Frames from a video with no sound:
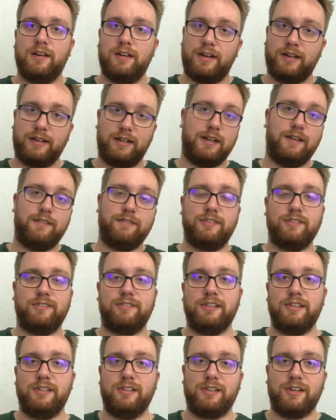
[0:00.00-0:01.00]
I'd love to
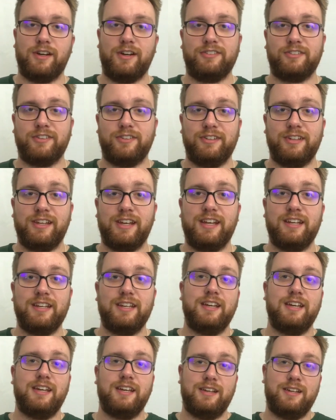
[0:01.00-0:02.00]
see you guys on there.
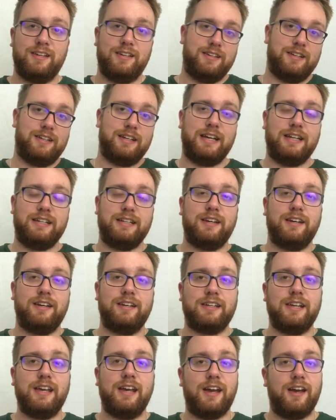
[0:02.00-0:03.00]
And
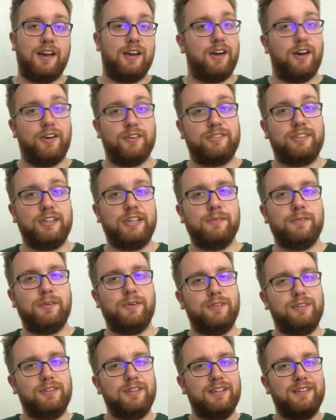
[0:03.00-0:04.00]
yeah, I'll see you
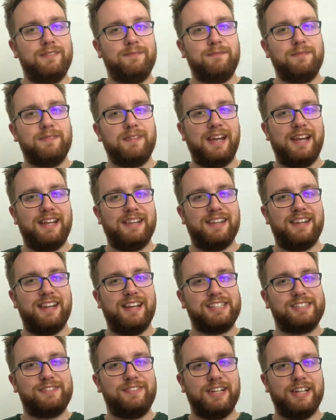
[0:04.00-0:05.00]
all in the
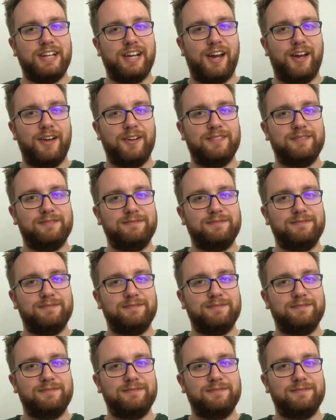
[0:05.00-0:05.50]
next video.